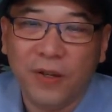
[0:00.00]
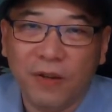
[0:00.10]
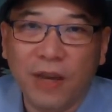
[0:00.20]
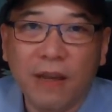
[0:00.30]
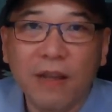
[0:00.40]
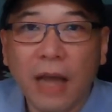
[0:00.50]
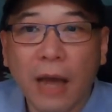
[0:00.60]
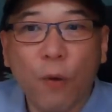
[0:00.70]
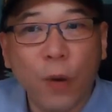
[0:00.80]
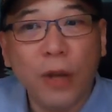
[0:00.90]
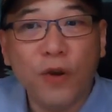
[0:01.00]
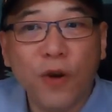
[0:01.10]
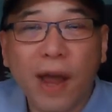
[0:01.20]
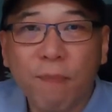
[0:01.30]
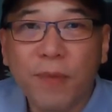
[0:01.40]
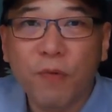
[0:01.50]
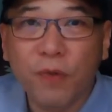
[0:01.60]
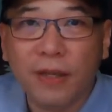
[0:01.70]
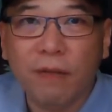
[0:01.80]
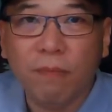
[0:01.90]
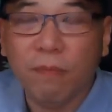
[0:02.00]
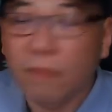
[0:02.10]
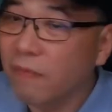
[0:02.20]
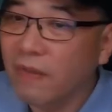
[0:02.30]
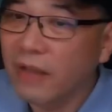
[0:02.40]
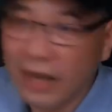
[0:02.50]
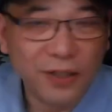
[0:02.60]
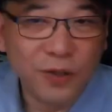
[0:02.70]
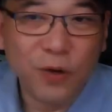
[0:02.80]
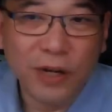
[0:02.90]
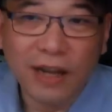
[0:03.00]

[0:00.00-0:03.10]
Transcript: Okay? When you're happy with it, that's good